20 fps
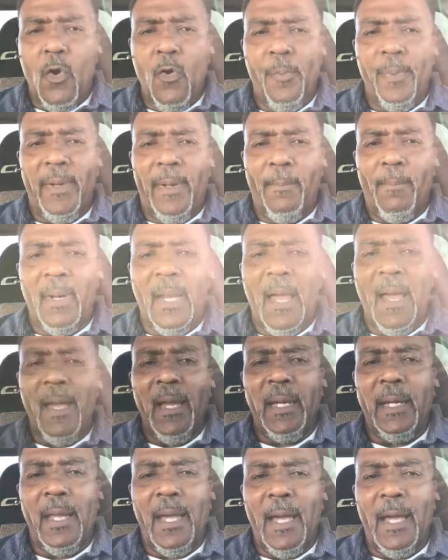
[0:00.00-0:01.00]
opening
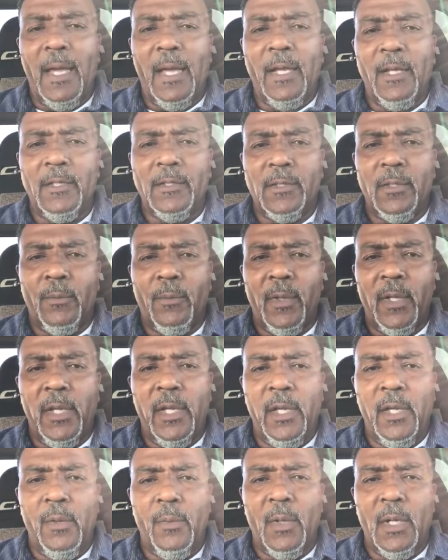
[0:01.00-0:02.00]
blind eyes, and when
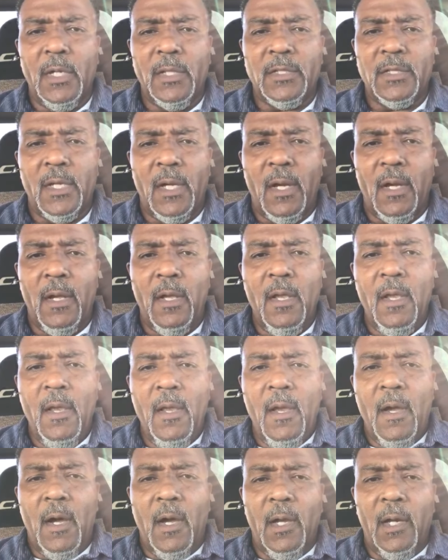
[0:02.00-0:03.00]
he was
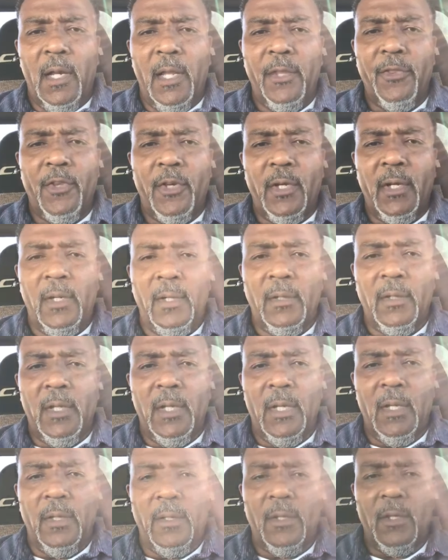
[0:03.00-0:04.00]
lengthening
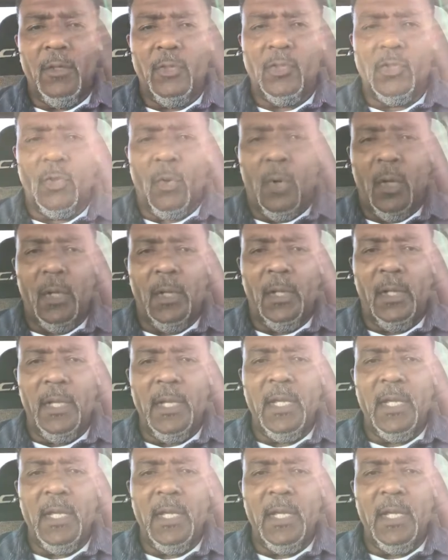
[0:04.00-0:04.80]
the short